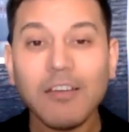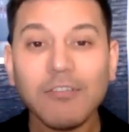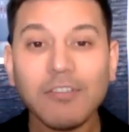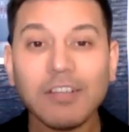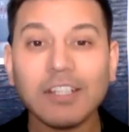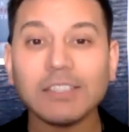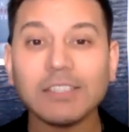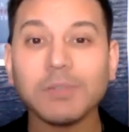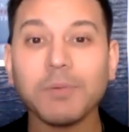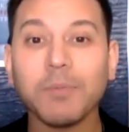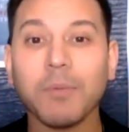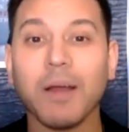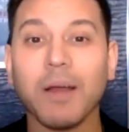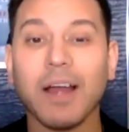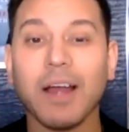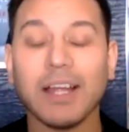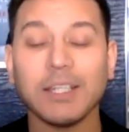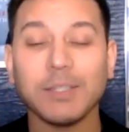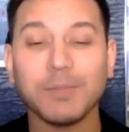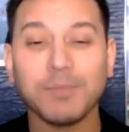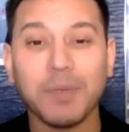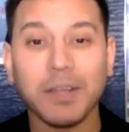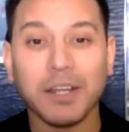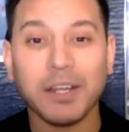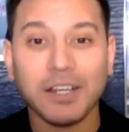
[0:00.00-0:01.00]
Reason why
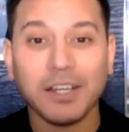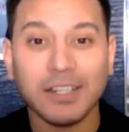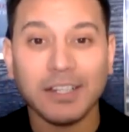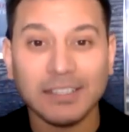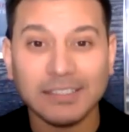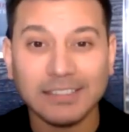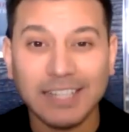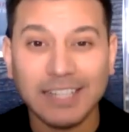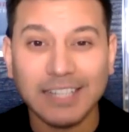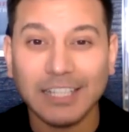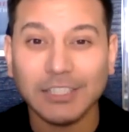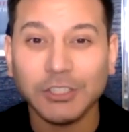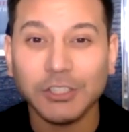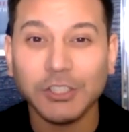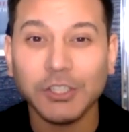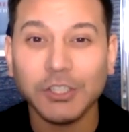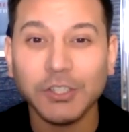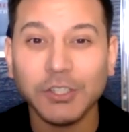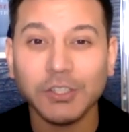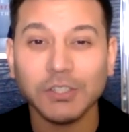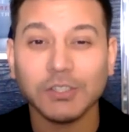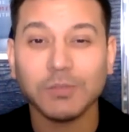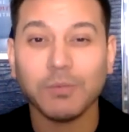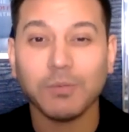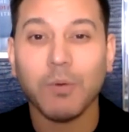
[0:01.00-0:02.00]
is because I
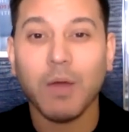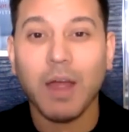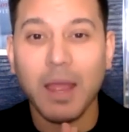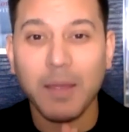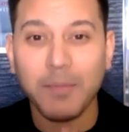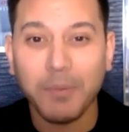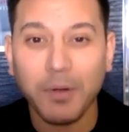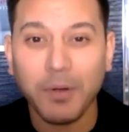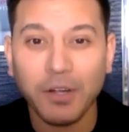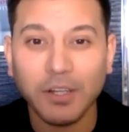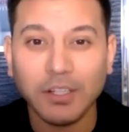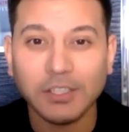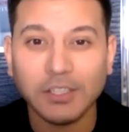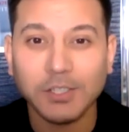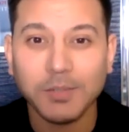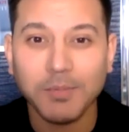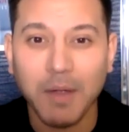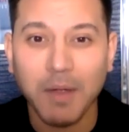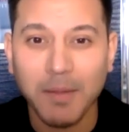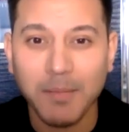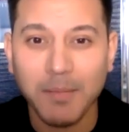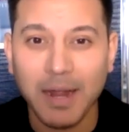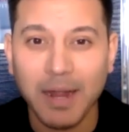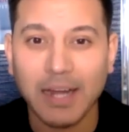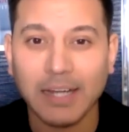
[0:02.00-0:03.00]
choose what I put into
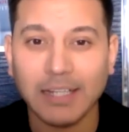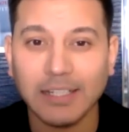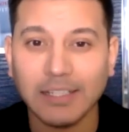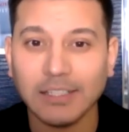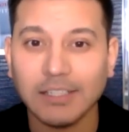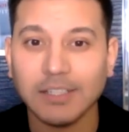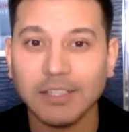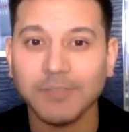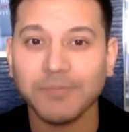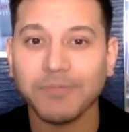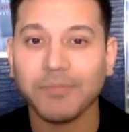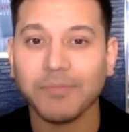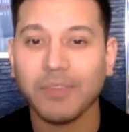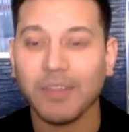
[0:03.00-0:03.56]
my mind.